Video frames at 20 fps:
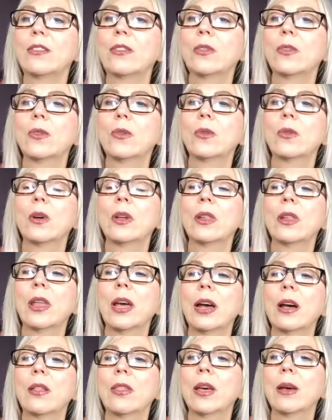to
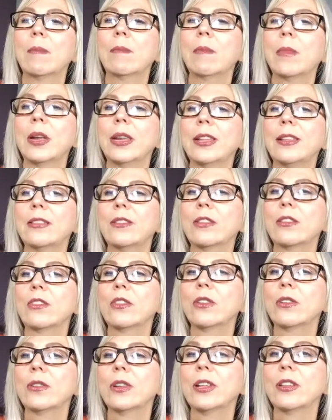allow that money to
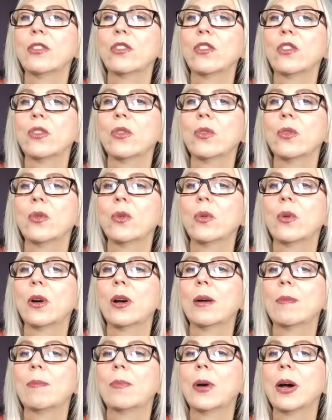turn into
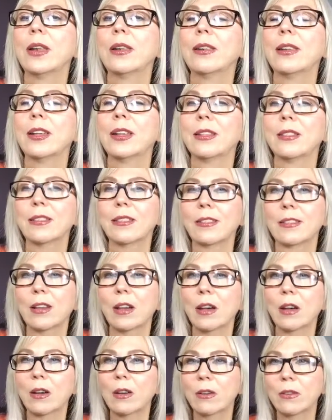abundance
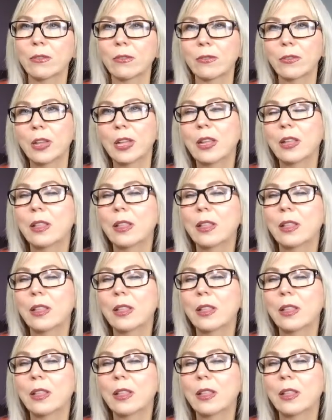of